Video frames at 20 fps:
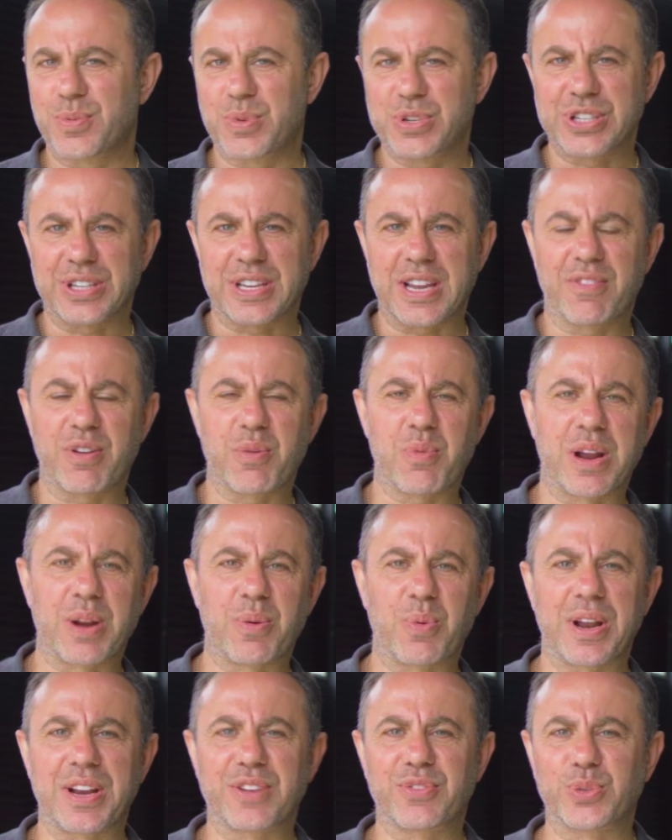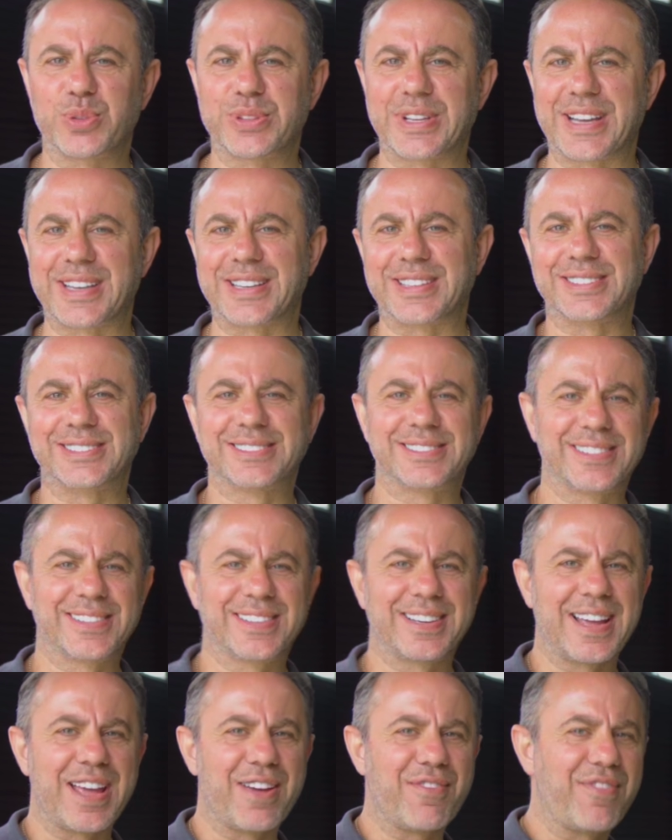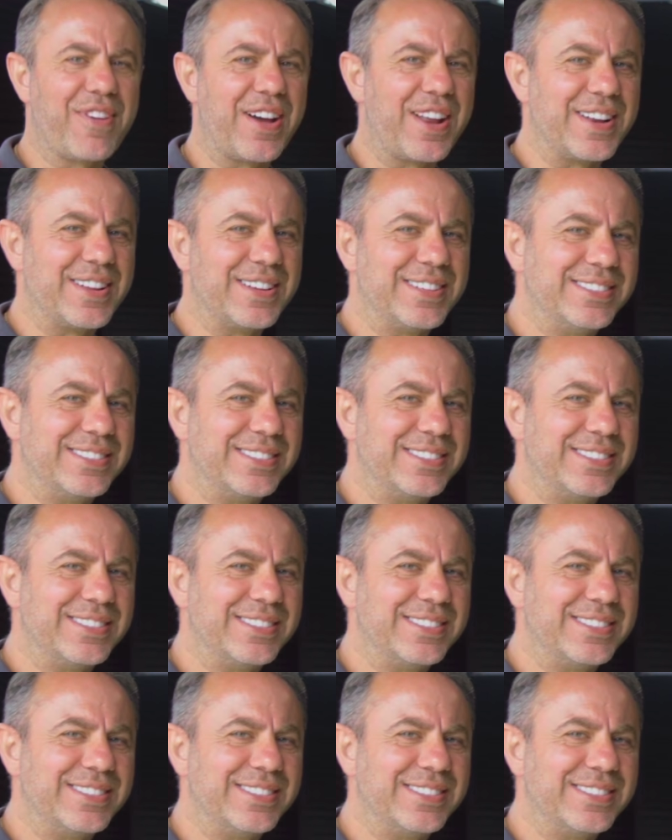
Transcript: Wishing everyone a wonderful day. Have fun.